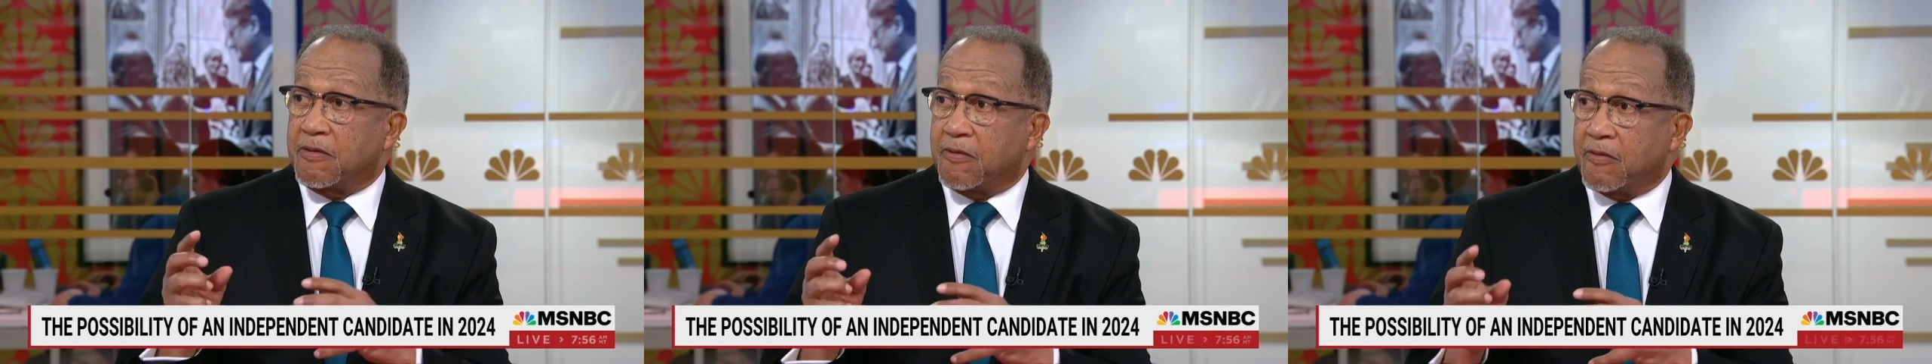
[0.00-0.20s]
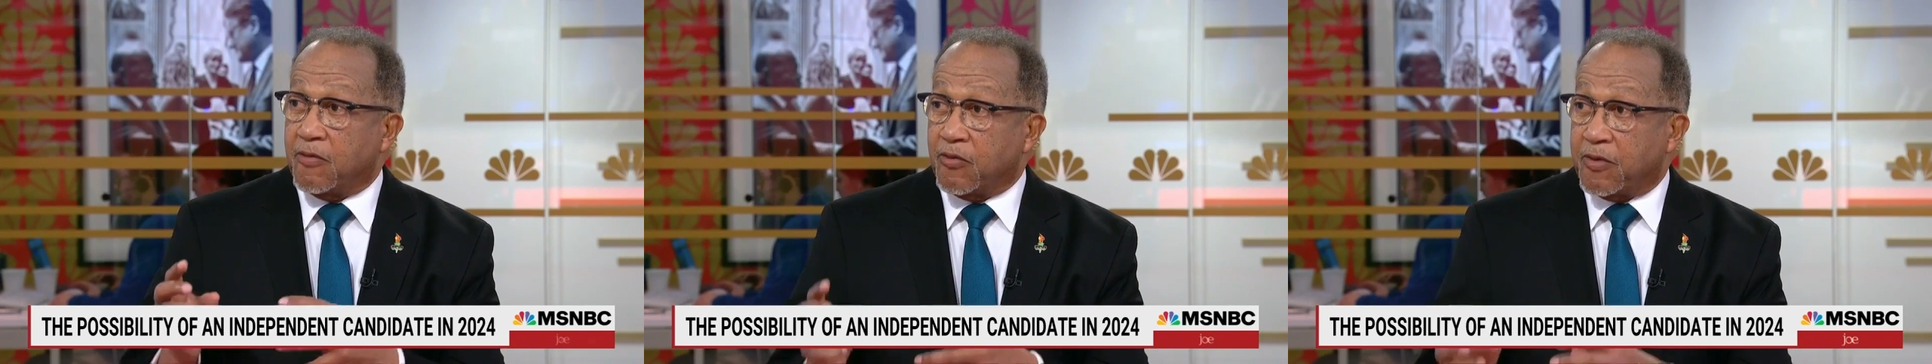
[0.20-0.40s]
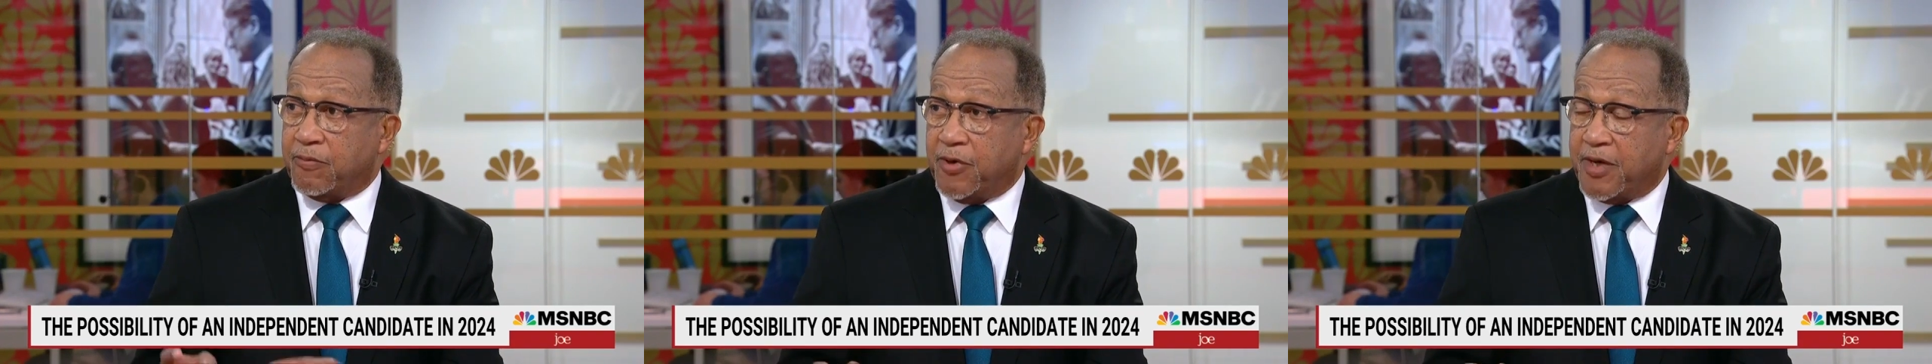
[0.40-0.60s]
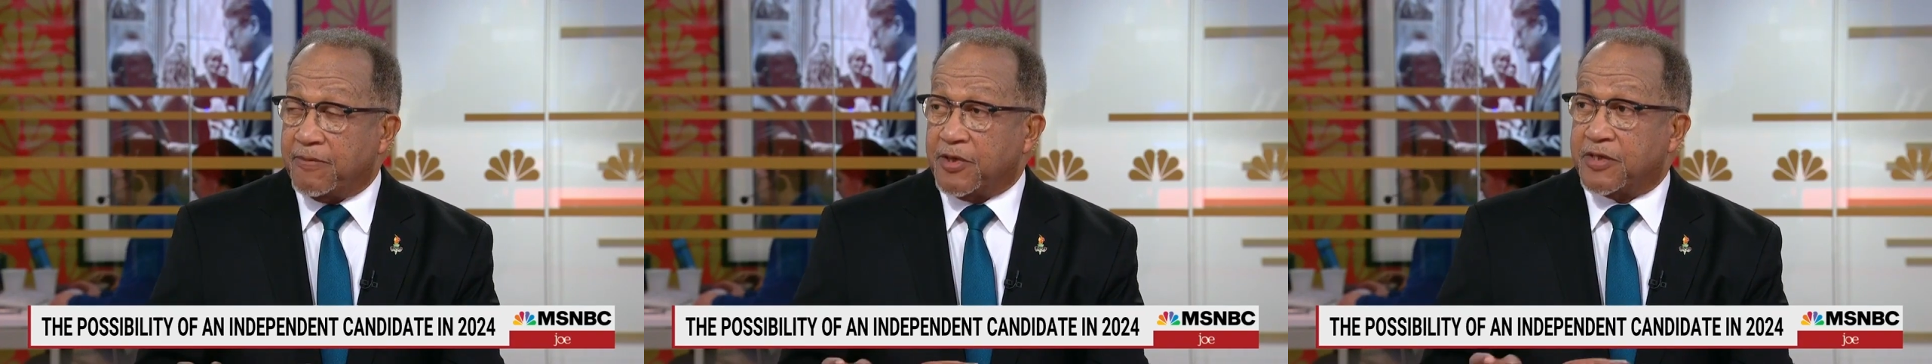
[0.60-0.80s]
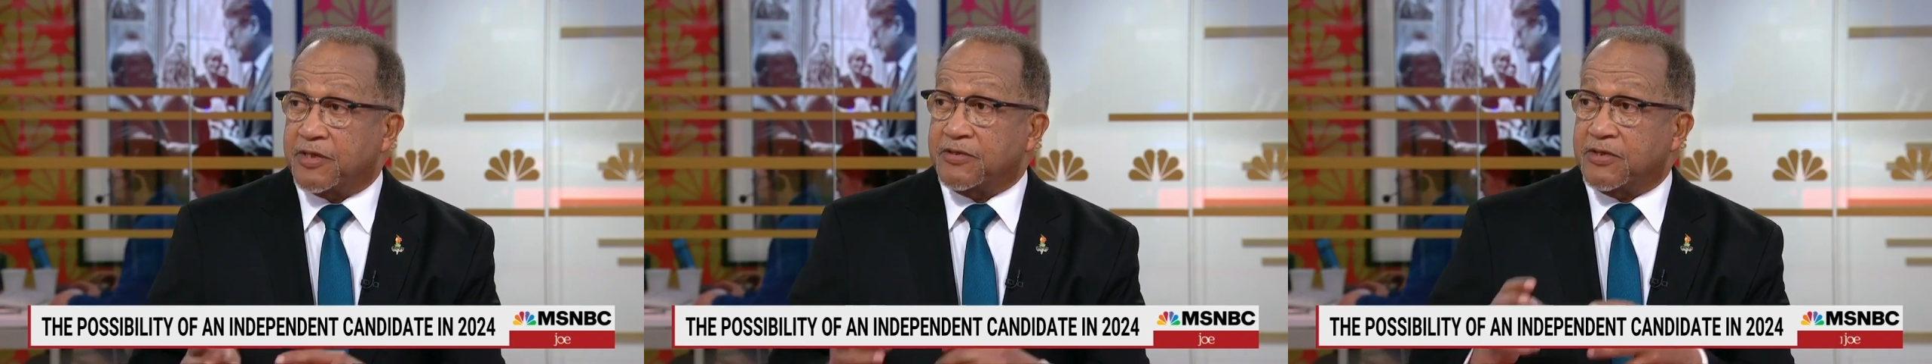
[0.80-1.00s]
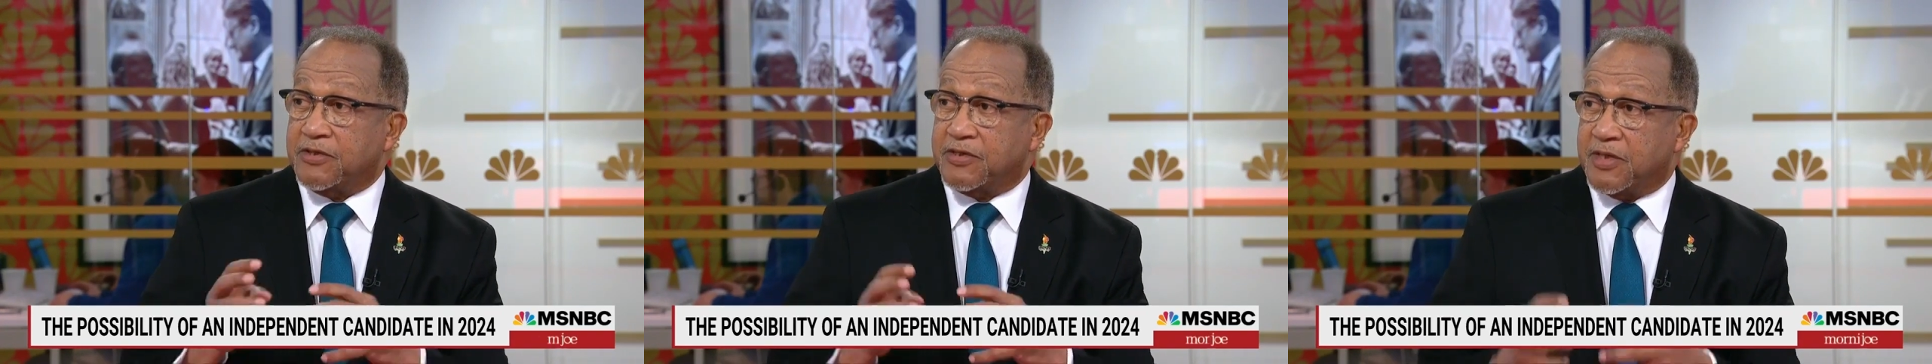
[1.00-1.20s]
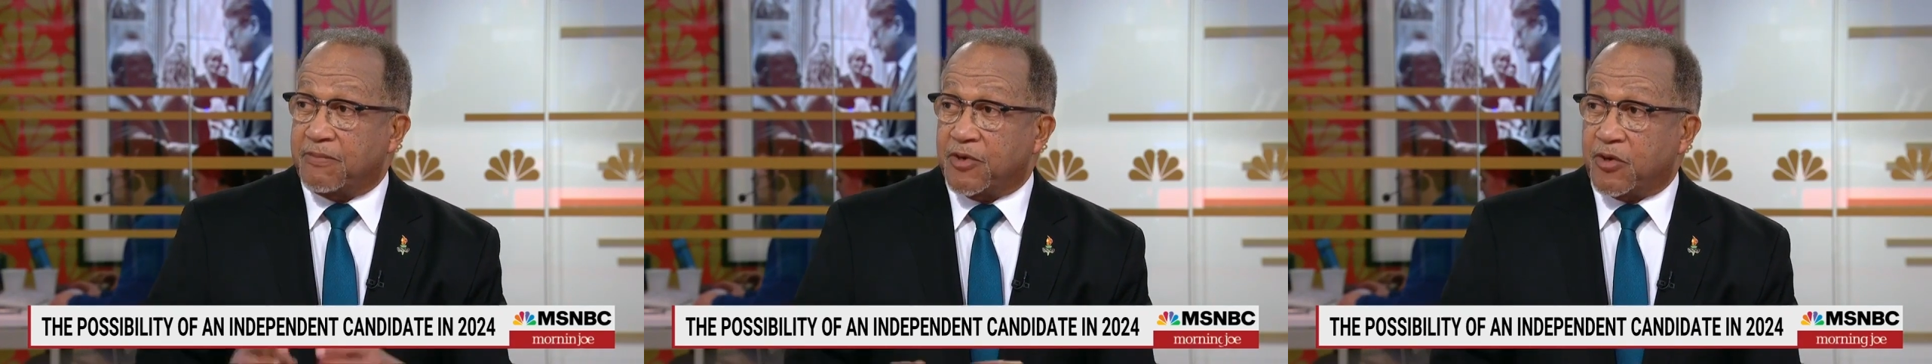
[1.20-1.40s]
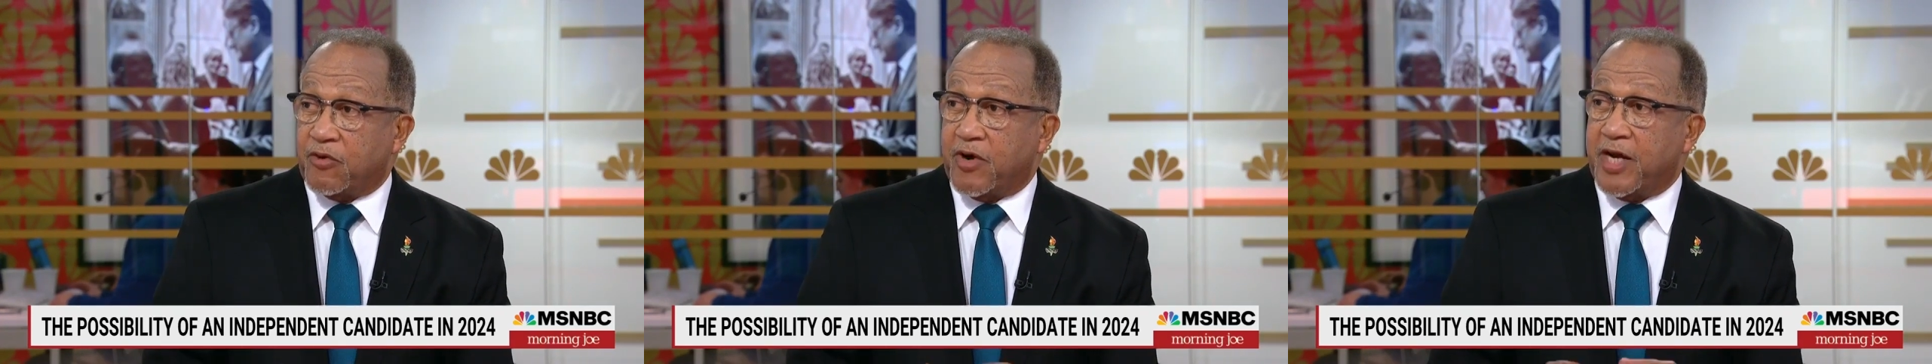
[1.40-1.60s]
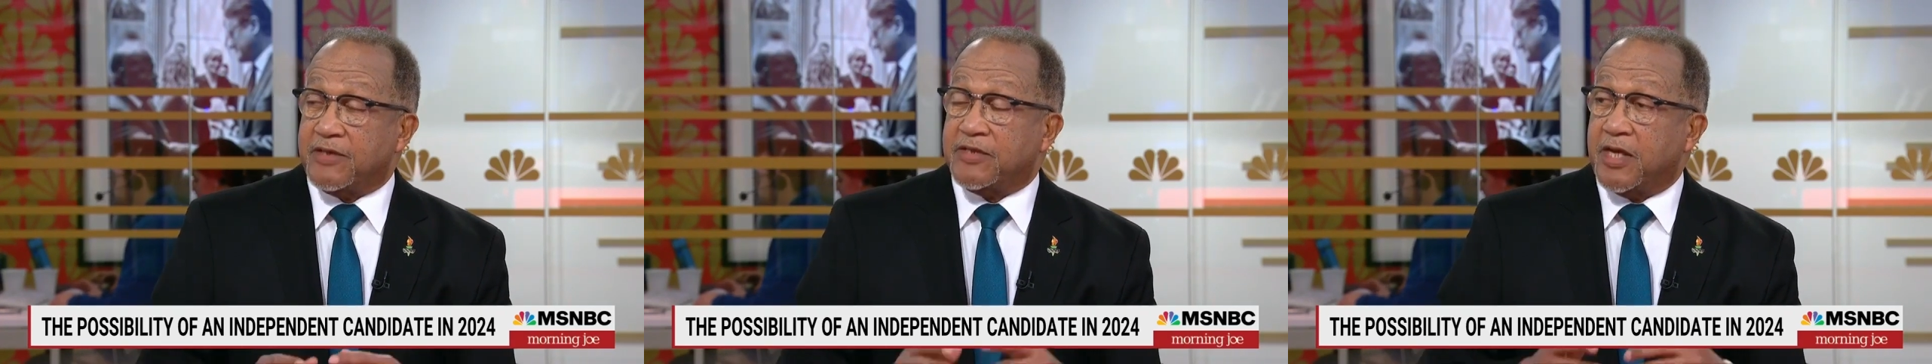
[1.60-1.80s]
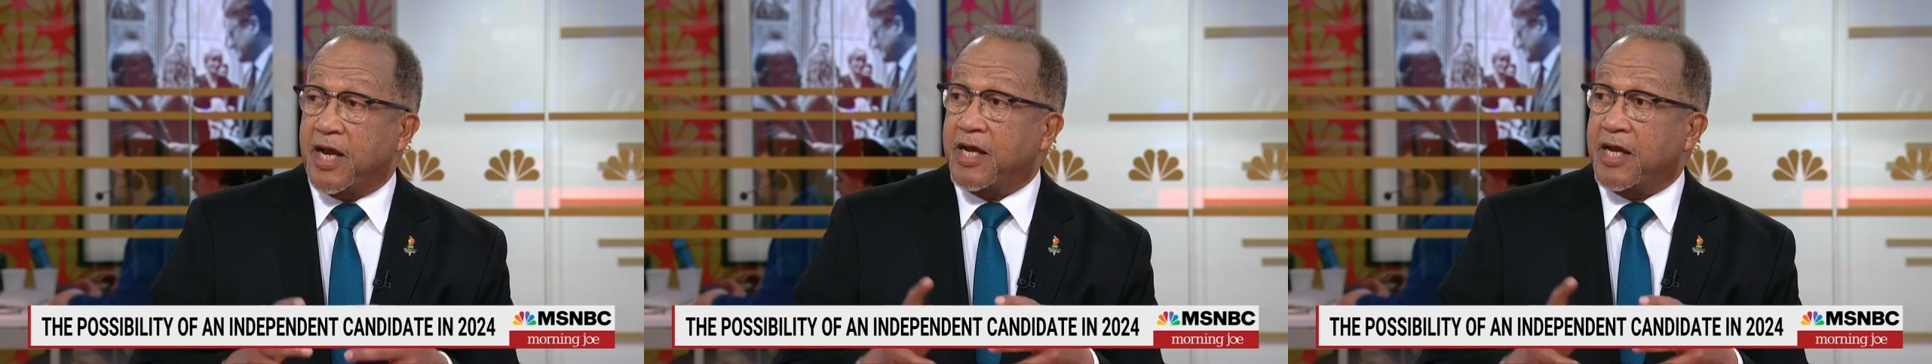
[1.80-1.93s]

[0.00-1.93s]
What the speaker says: Republicans, Democrats,